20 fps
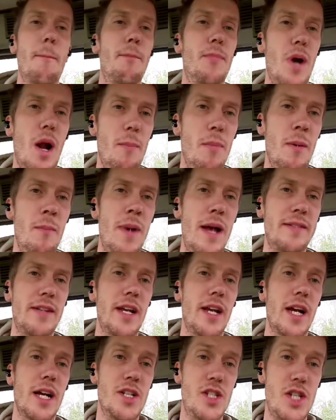
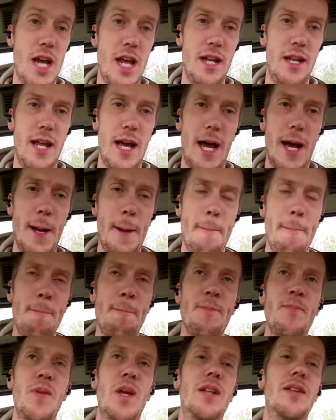problematic agenda
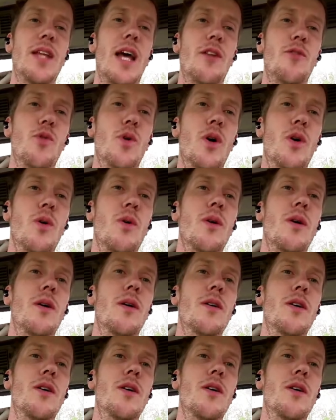that will